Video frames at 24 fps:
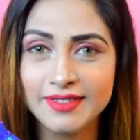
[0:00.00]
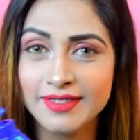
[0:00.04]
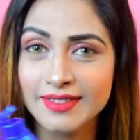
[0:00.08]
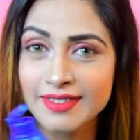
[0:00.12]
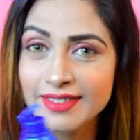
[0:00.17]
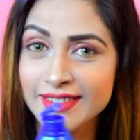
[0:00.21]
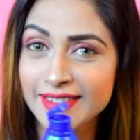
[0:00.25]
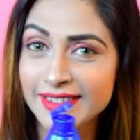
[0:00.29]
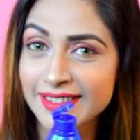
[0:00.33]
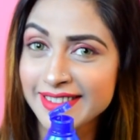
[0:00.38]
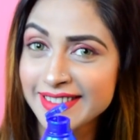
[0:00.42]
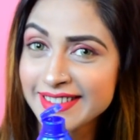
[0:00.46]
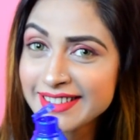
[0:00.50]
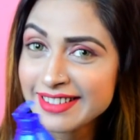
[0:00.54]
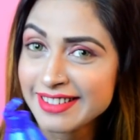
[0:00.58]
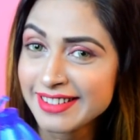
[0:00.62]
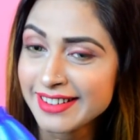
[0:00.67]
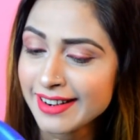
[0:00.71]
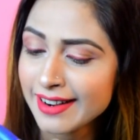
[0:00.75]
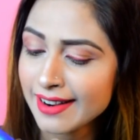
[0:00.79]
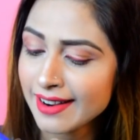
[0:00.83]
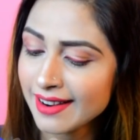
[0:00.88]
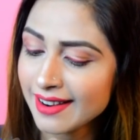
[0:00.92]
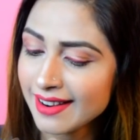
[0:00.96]
some coconut
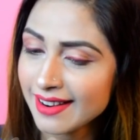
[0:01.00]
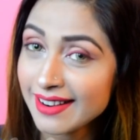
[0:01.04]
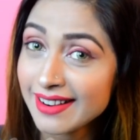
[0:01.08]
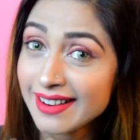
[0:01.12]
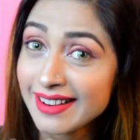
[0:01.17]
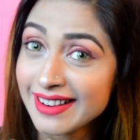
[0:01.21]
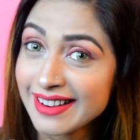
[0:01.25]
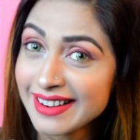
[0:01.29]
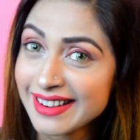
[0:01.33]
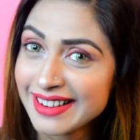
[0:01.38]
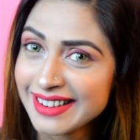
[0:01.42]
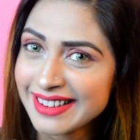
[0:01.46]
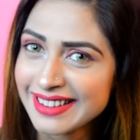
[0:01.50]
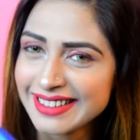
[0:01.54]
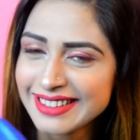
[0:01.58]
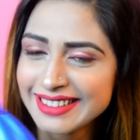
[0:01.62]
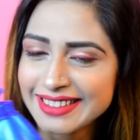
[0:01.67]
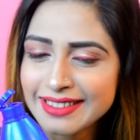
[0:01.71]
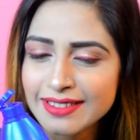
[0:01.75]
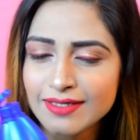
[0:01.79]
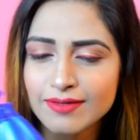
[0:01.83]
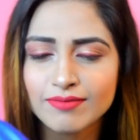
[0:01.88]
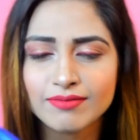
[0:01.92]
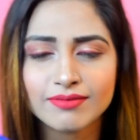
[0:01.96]
oil or olive
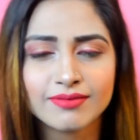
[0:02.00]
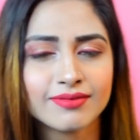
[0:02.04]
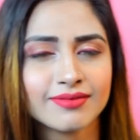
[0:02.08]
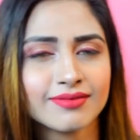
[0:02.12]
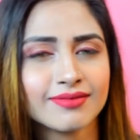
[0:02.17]
oil